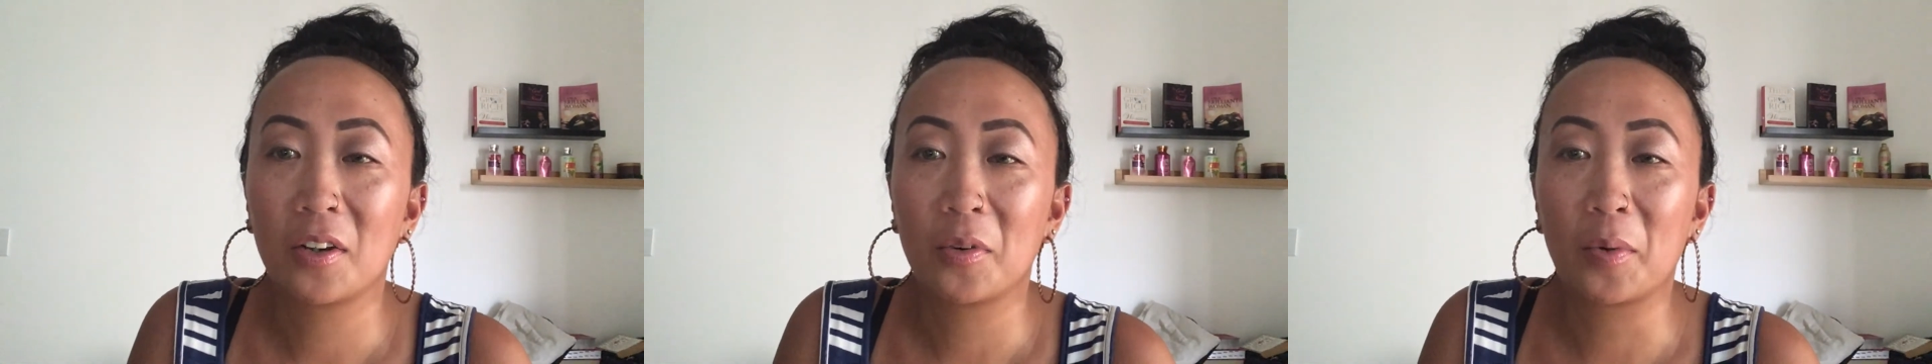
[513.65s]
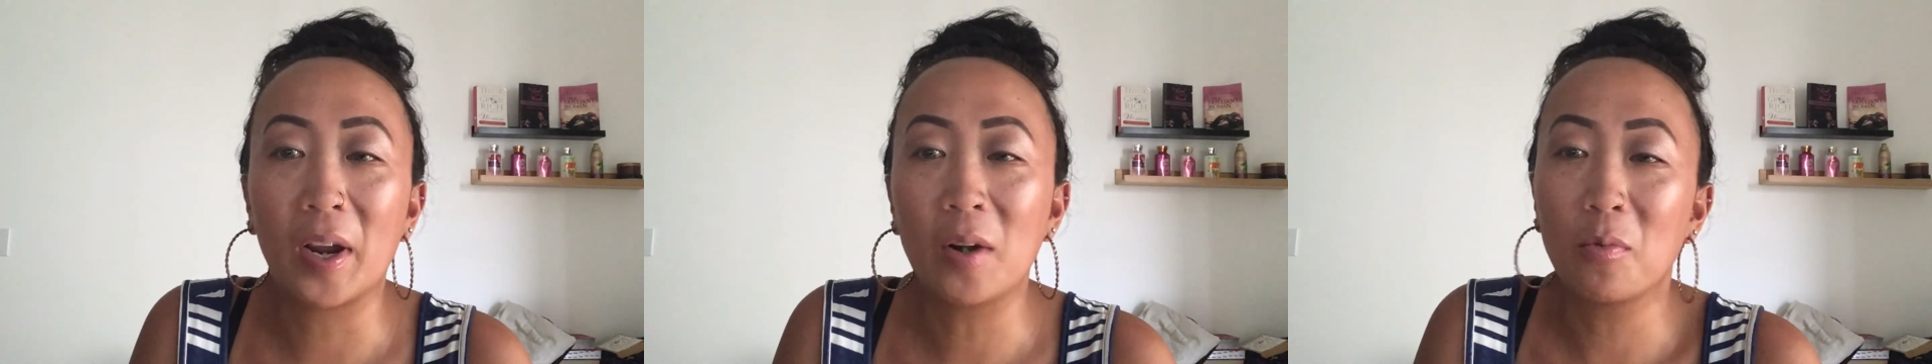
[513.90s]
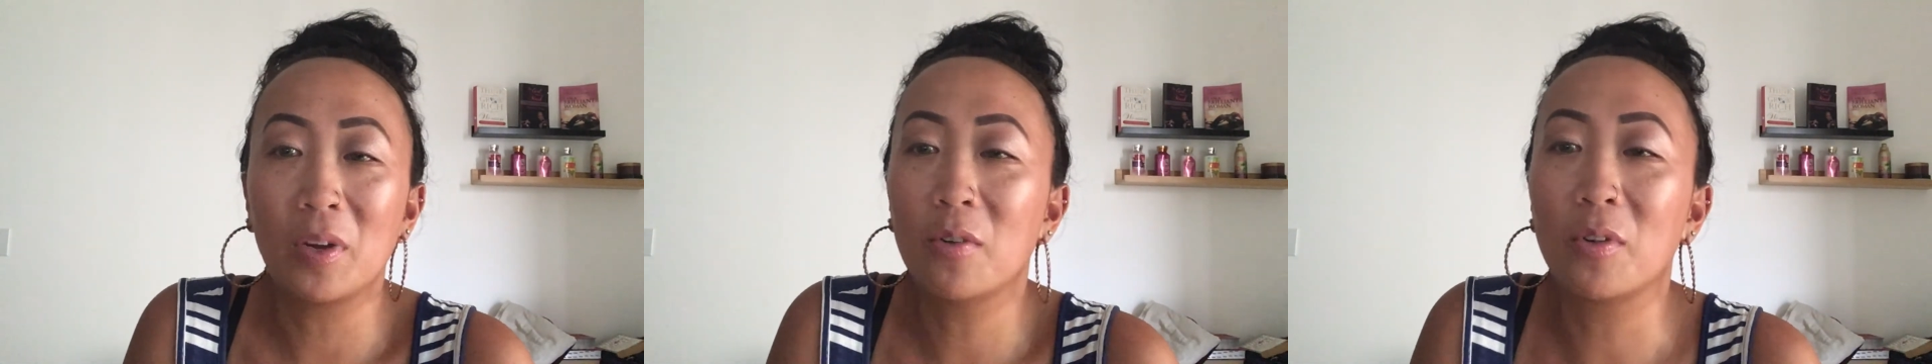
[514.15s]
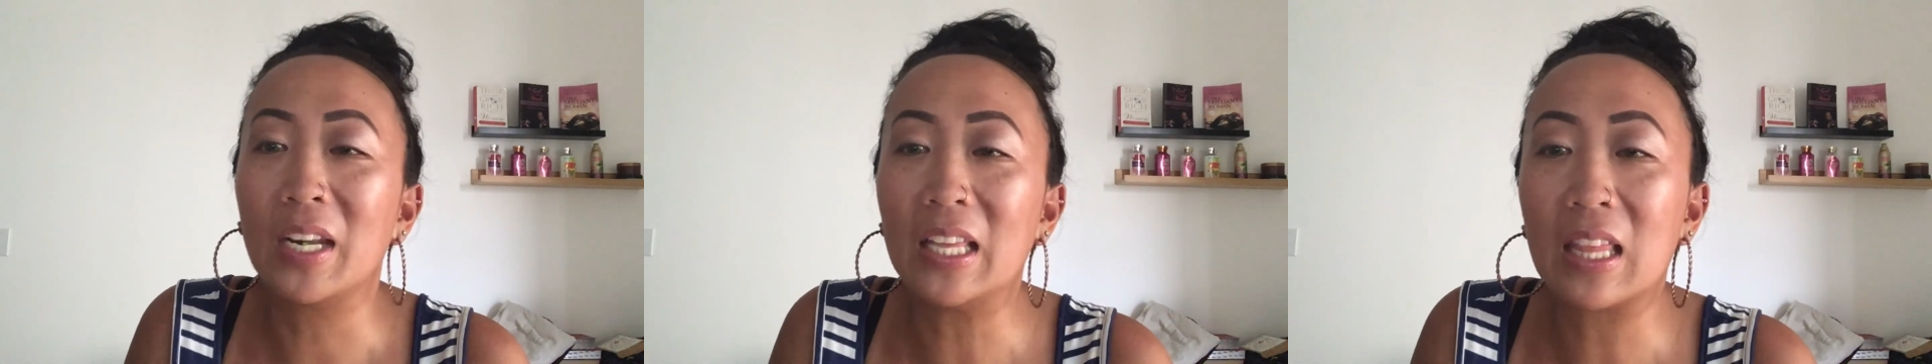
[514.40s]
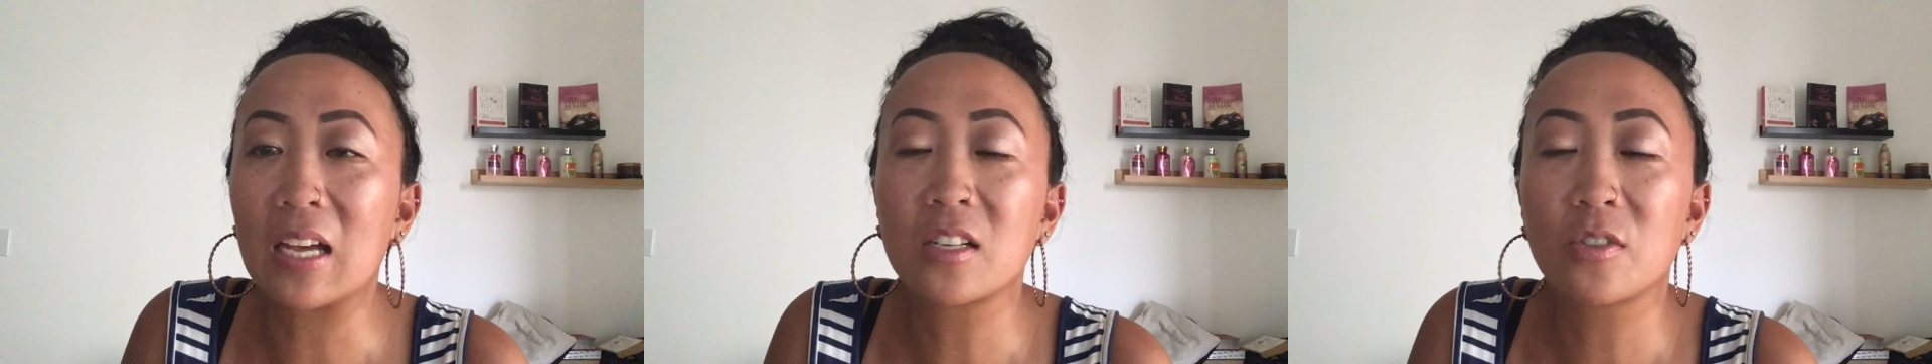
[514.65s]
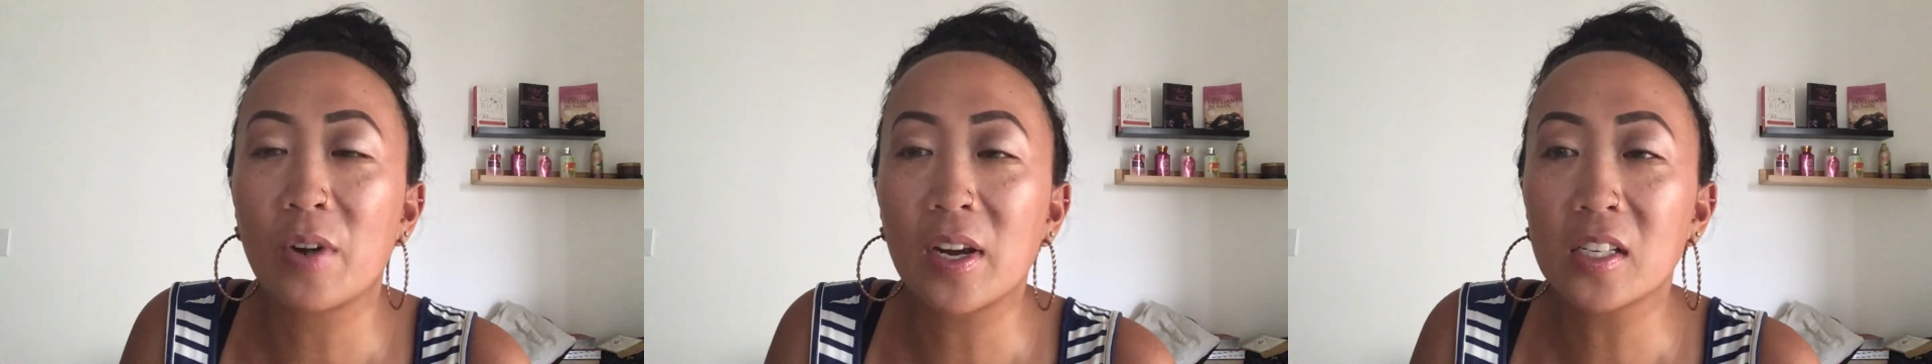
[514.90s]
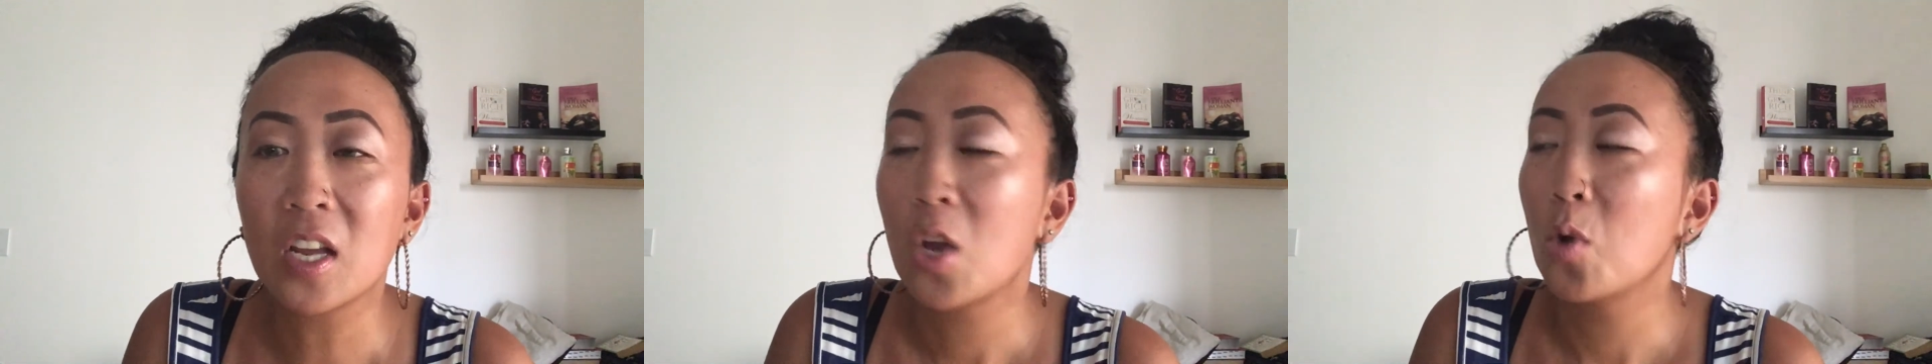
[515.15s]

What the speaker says: right? We don't need that stress.